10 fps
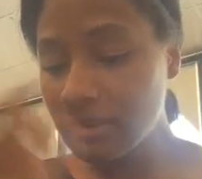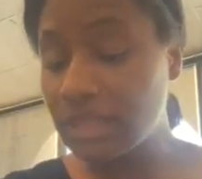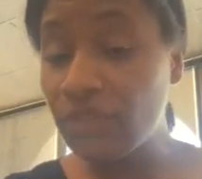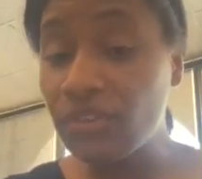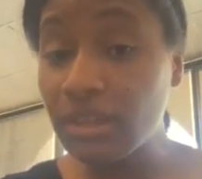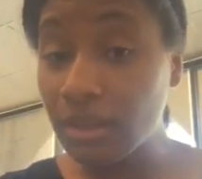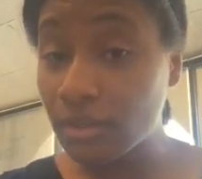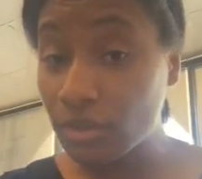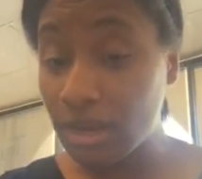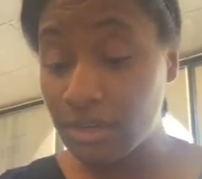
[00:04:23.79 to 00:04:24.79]
definitely going to
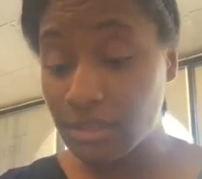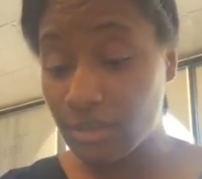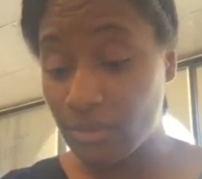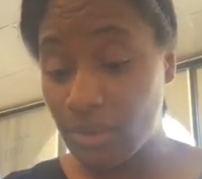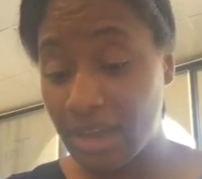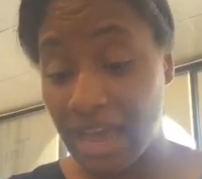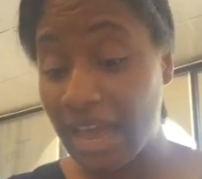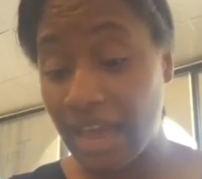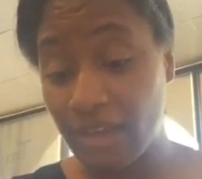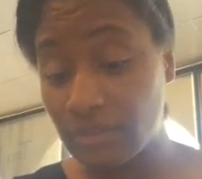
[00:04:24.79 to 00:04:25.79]
try a dessert one. I
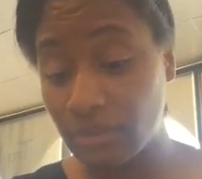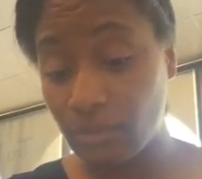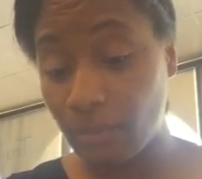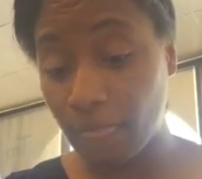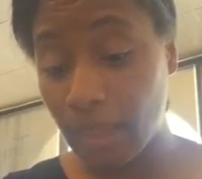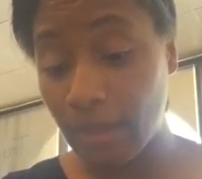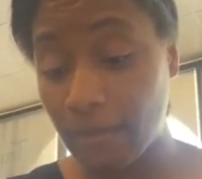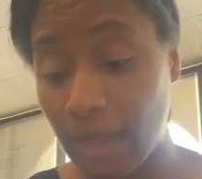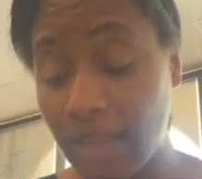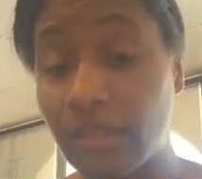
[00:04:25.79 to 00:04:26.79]
have to.
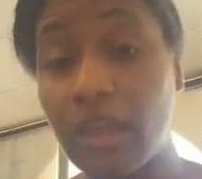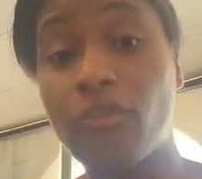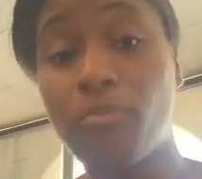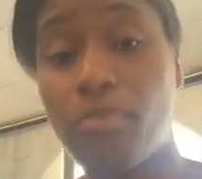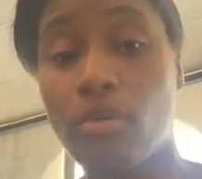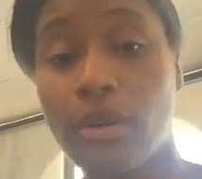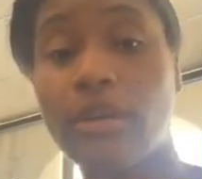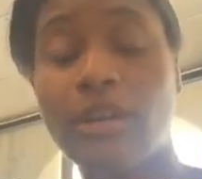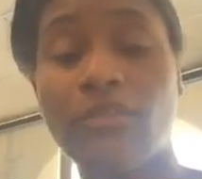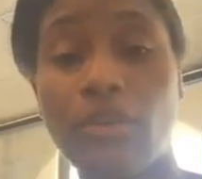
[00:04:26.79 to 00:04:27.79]
Like, I love port,
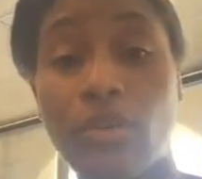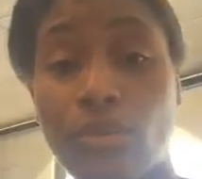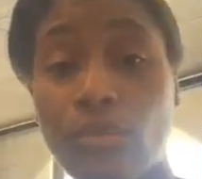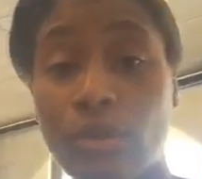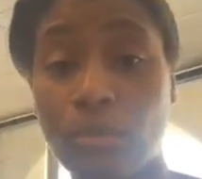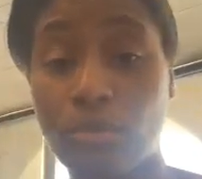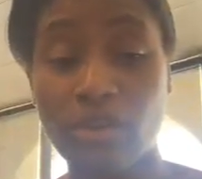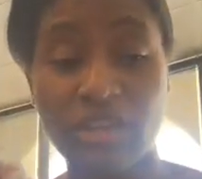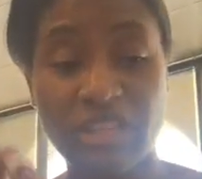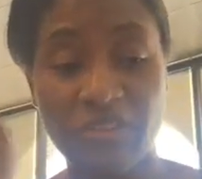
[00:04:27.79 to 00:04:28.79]
and if you don't know what
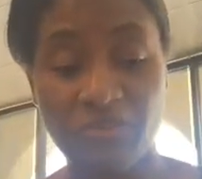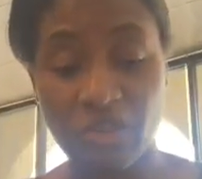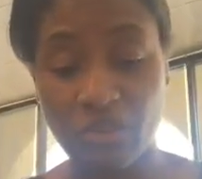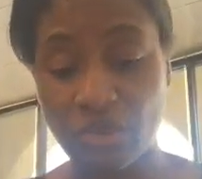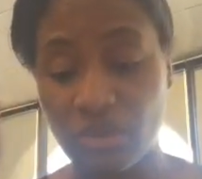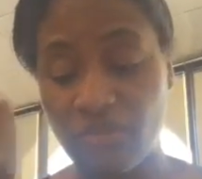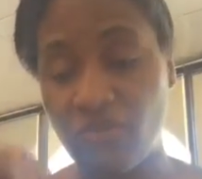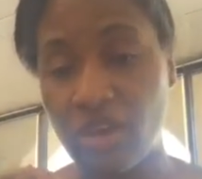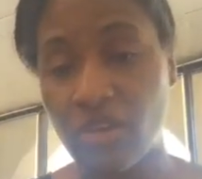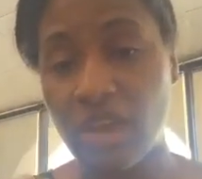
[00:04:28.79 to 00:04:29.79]
port is, they're usually
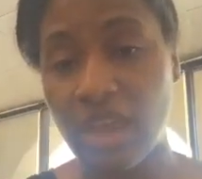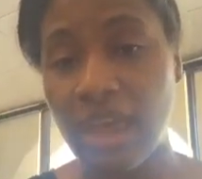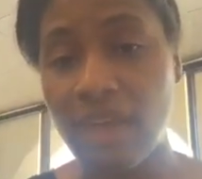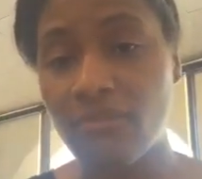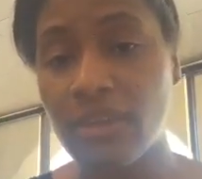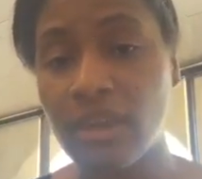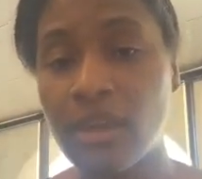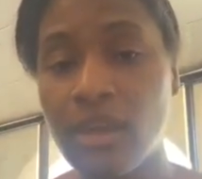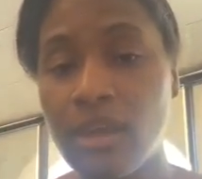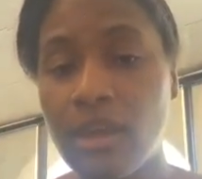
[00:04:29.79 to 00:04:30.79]
very heavy.
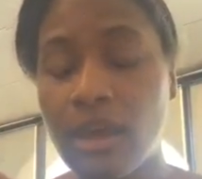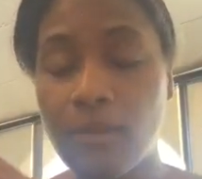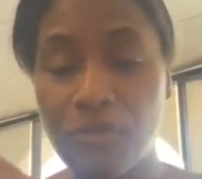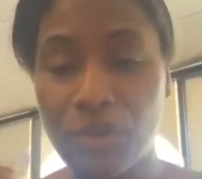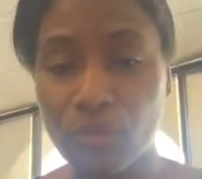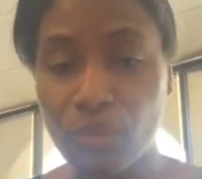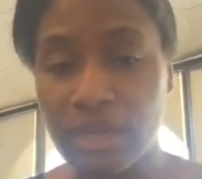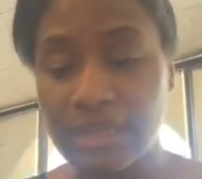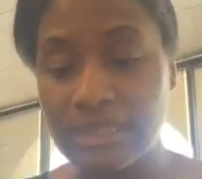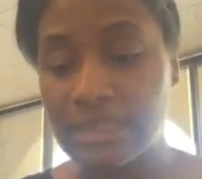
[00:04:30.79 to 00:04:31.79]
Um, they're
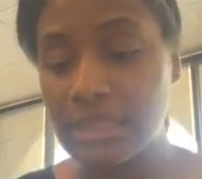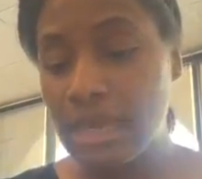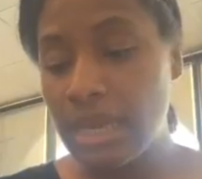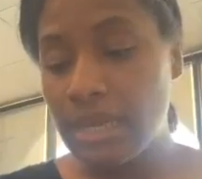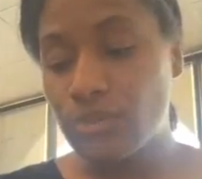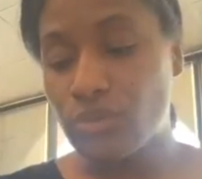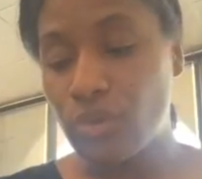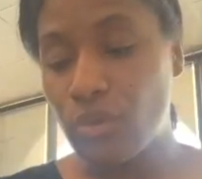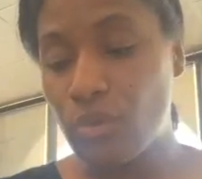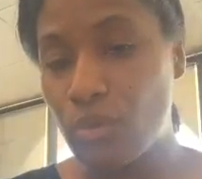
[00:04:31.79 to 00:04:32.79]
reds,
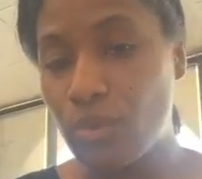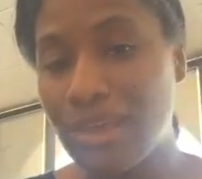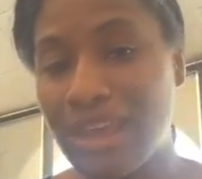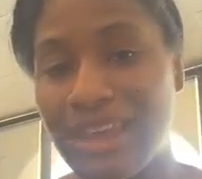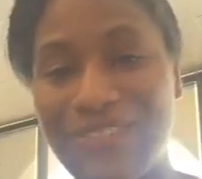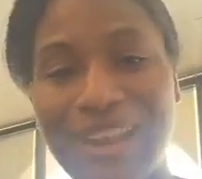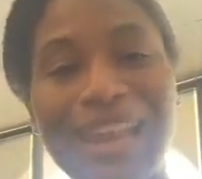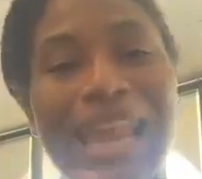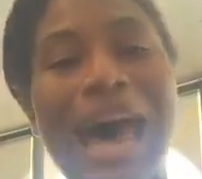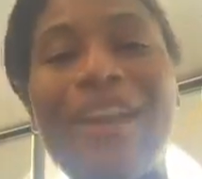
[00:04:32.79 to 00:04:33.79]
so they give a
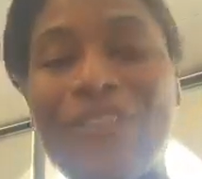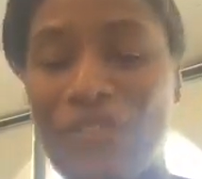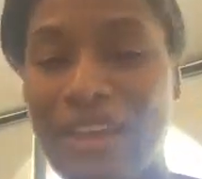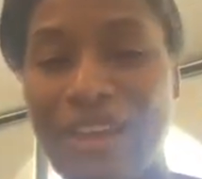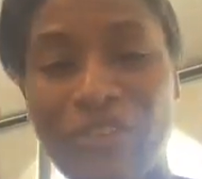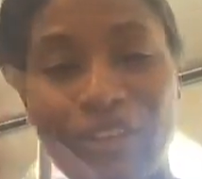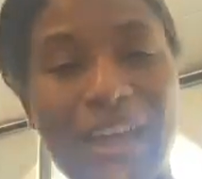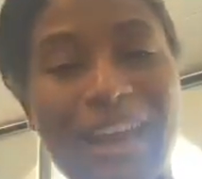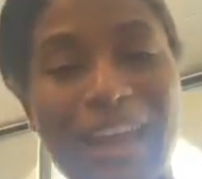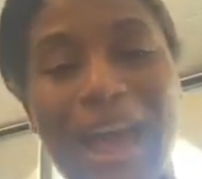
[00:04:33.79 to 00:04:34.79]
lot of flavor, a
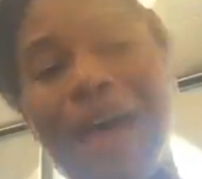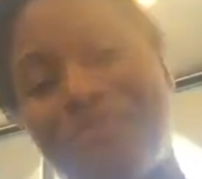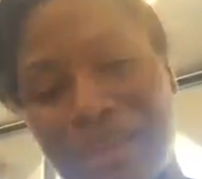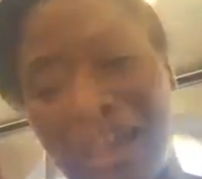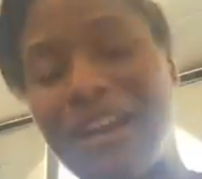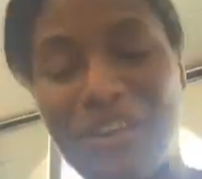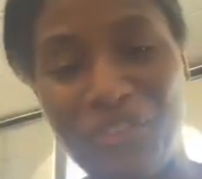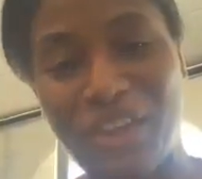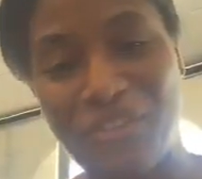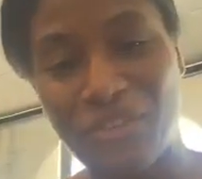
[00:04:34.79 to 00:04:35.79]
lot of ambiotic
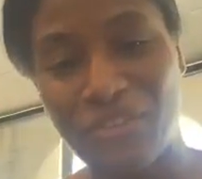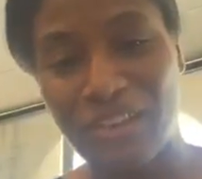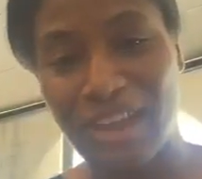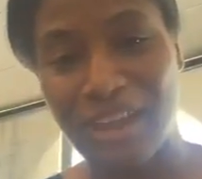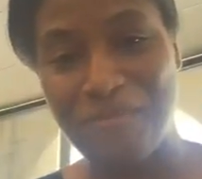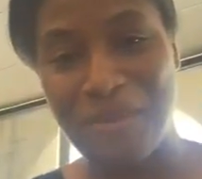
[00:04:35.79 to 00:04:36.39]
flavor, for lack of